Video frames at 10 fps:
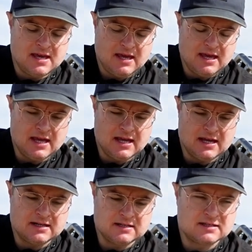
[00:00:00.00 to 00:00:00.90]

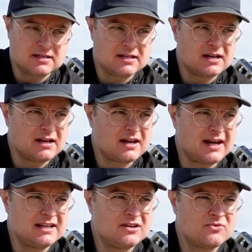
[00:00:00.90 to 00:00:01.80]
and
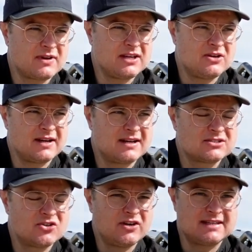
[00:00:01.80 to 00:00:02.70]
I didn't, you know, I
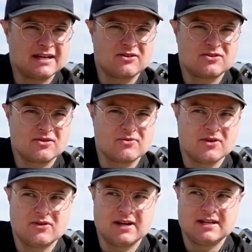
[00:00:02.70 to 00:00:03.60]
took it down a dirt
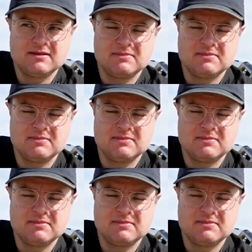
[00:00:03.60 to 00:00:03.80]
road.